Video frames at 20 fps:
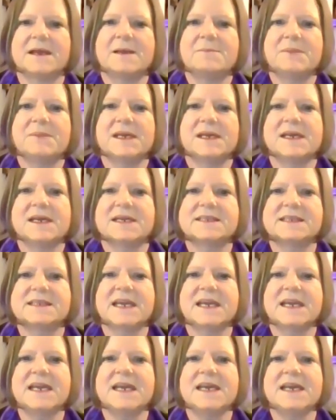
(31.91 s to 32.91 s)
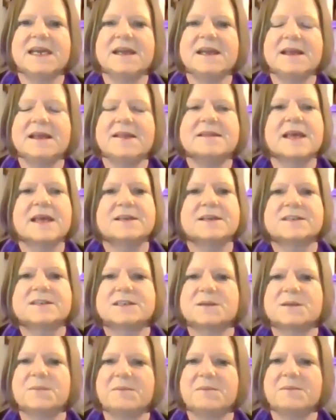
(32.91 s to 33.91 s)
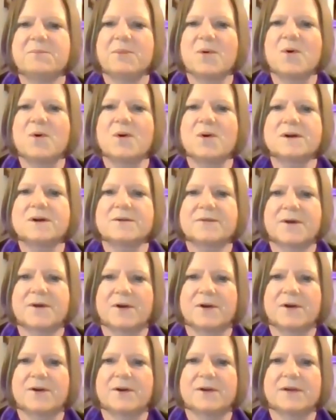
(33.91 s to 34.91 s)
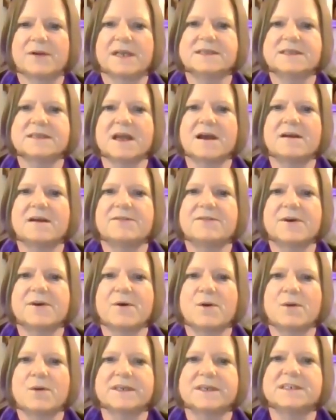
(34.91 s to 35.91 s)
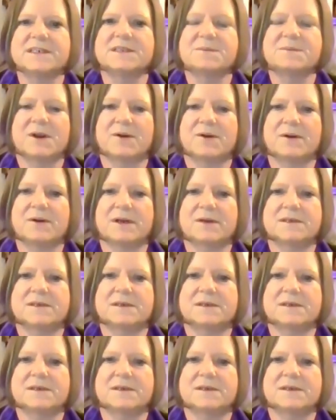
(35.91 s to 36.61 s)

because he that is to be born of her is of the Holy Spirit.